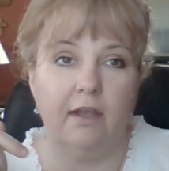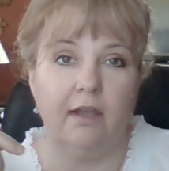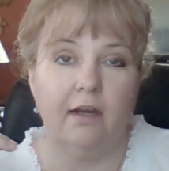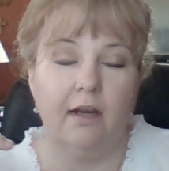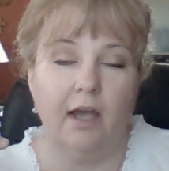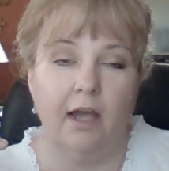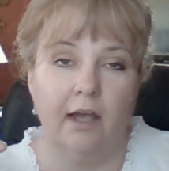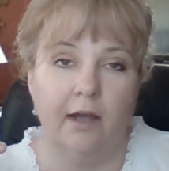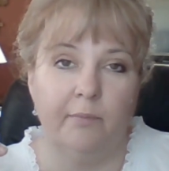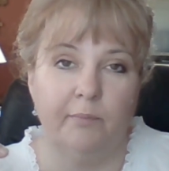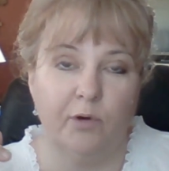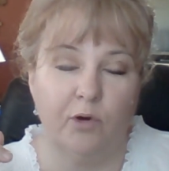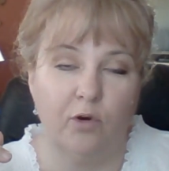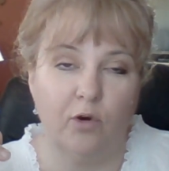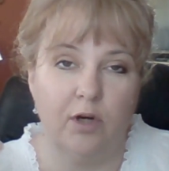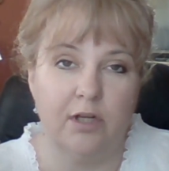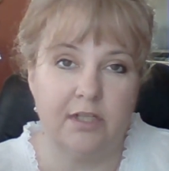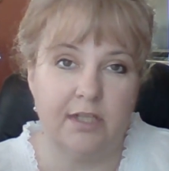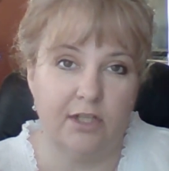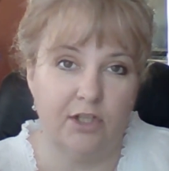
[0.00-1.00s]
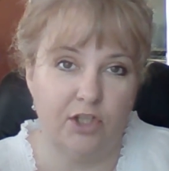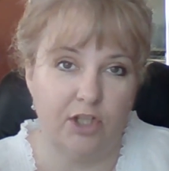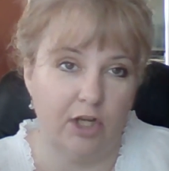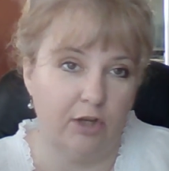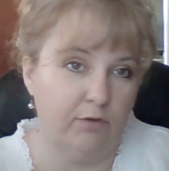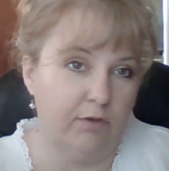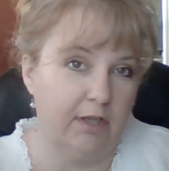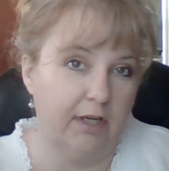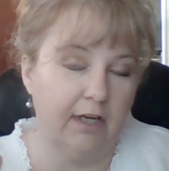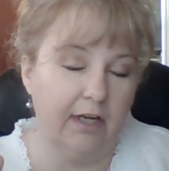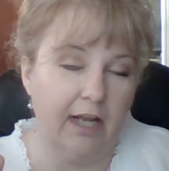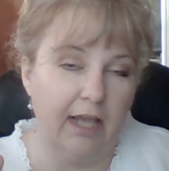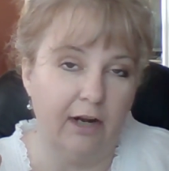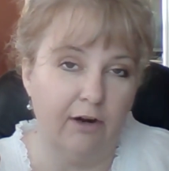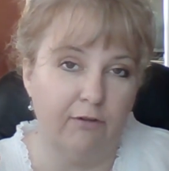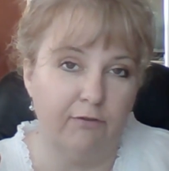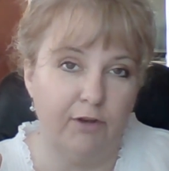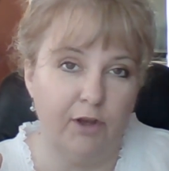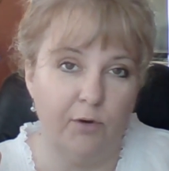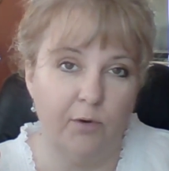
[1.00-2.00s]
that Chris and Joe did an
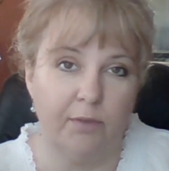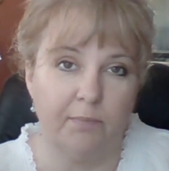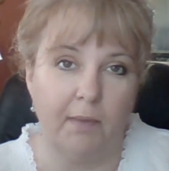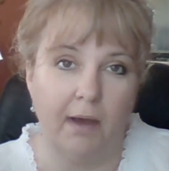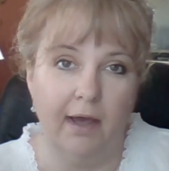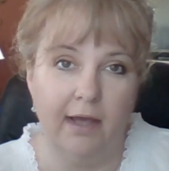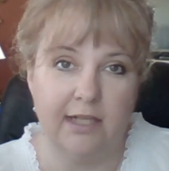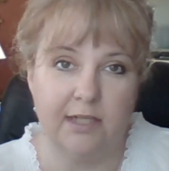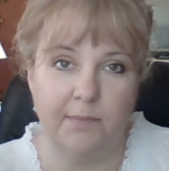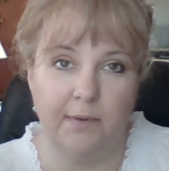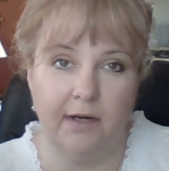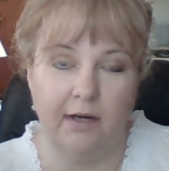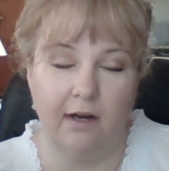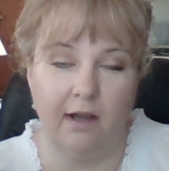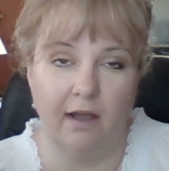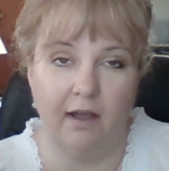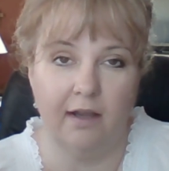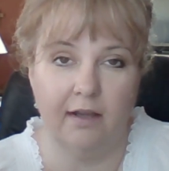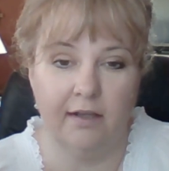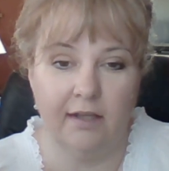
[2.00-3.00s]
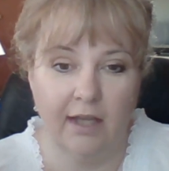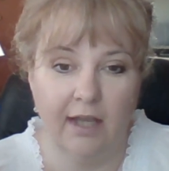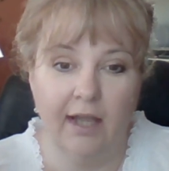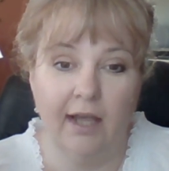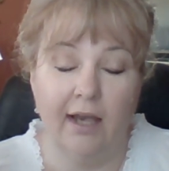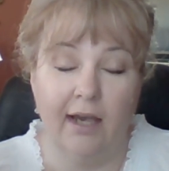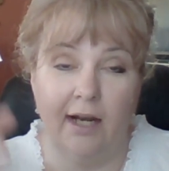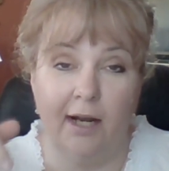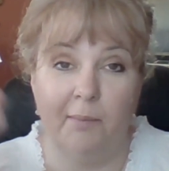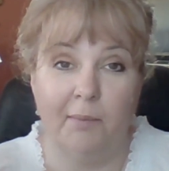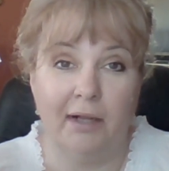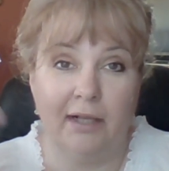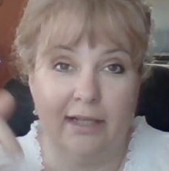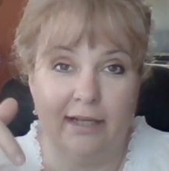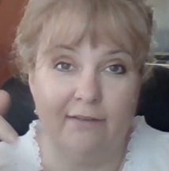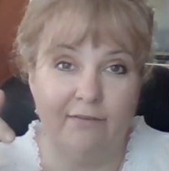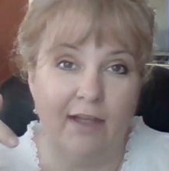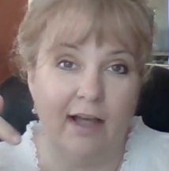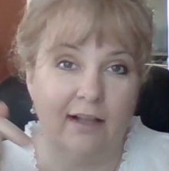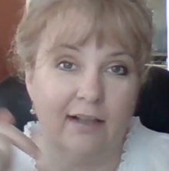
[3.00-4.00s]
interview with my husband and I'm going to
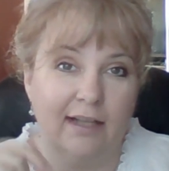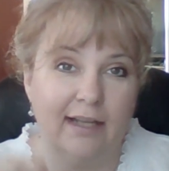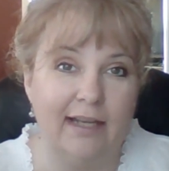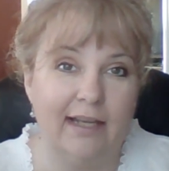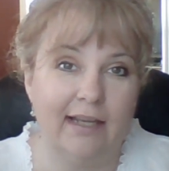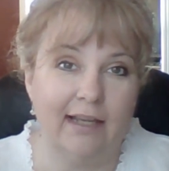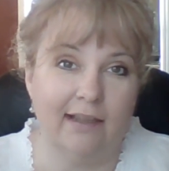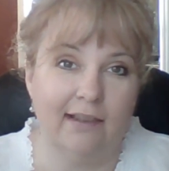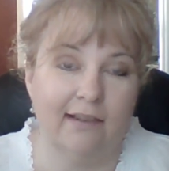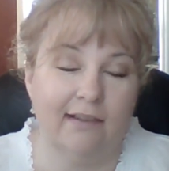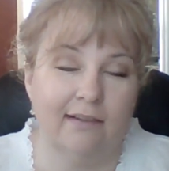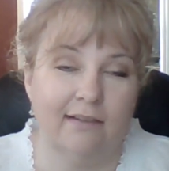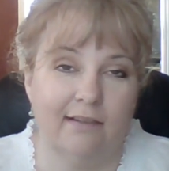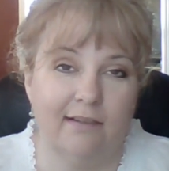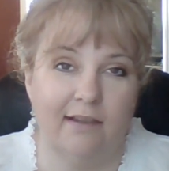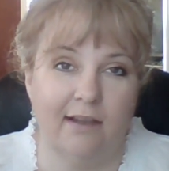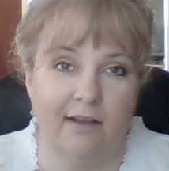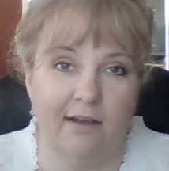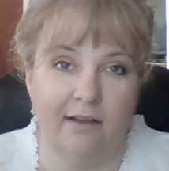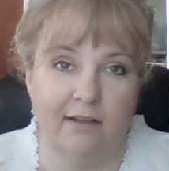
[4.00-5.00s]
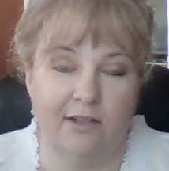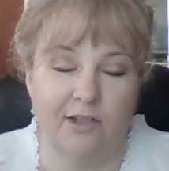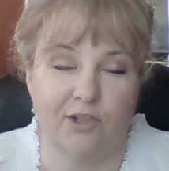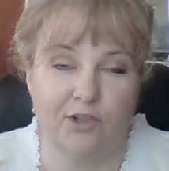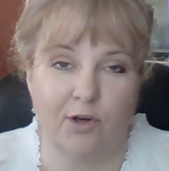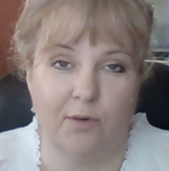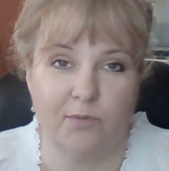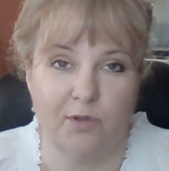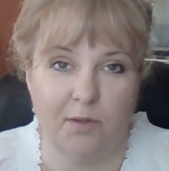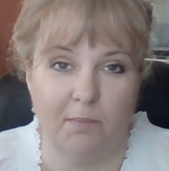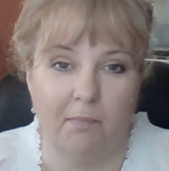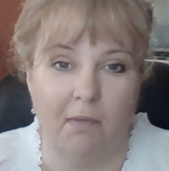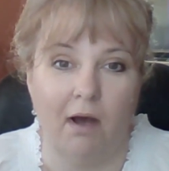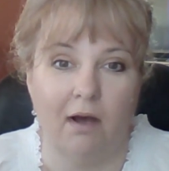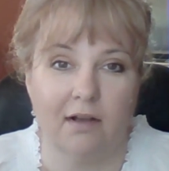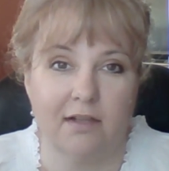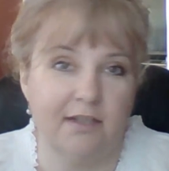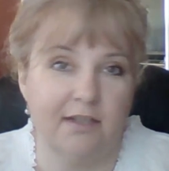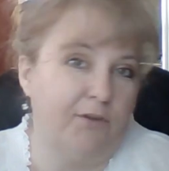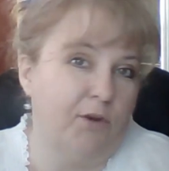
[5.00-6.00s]
leave that link in the description
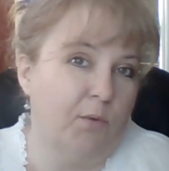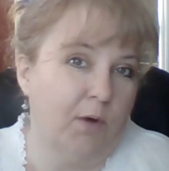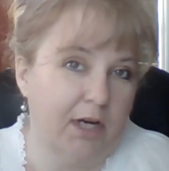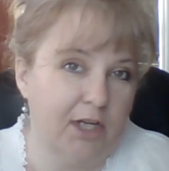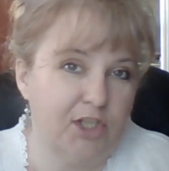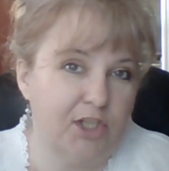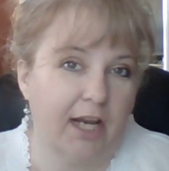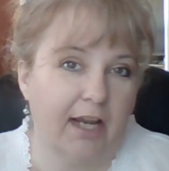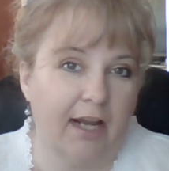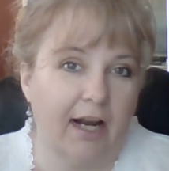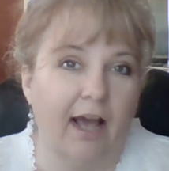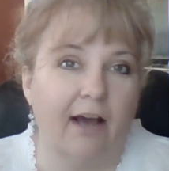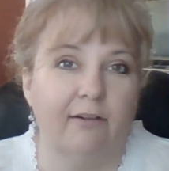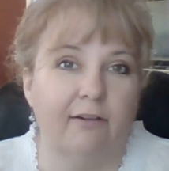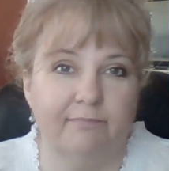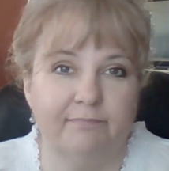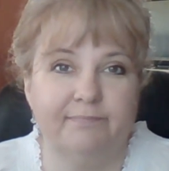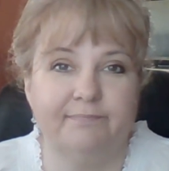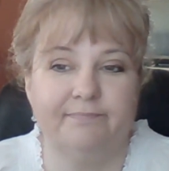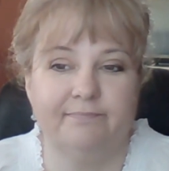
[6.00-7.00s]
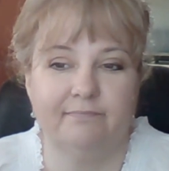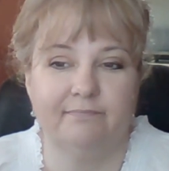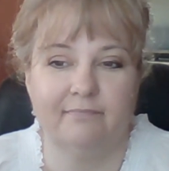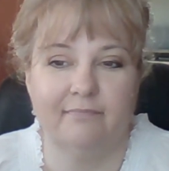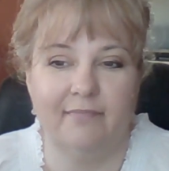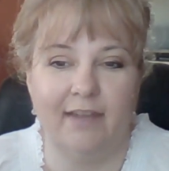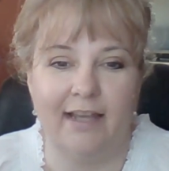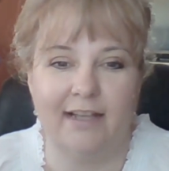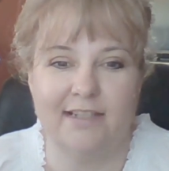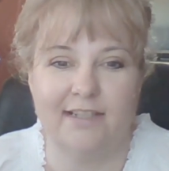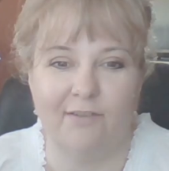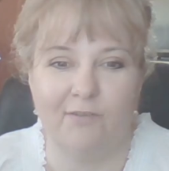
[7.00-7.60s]
box if you want to check it out. Thanks,